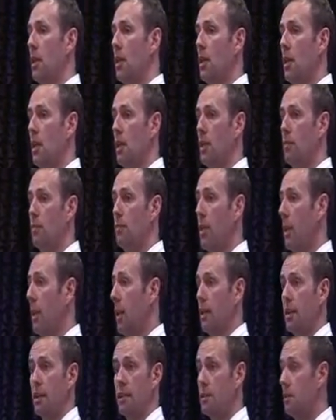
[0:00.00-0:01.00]

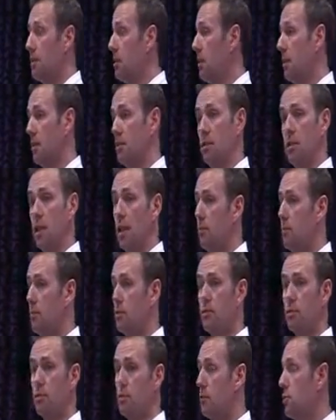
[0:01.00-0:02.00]
And
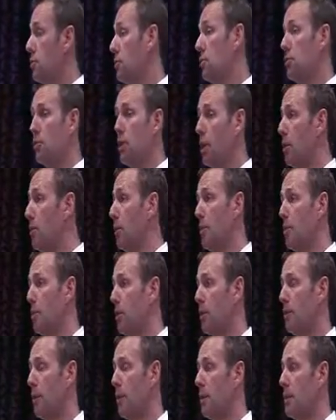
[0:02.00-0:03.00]
that just none of my
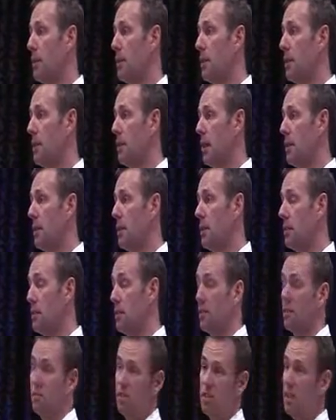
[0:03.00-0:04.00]
money went into that
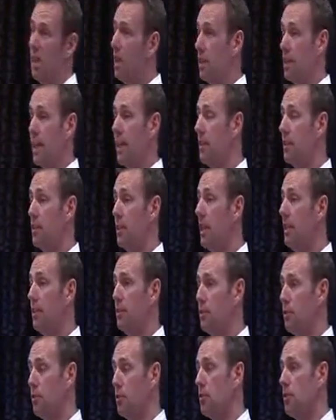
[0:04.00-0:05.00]
deal, like any
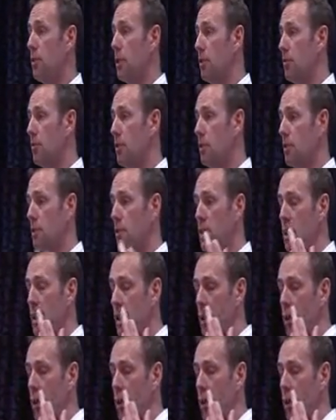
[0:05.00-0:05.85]
of the others that I've done.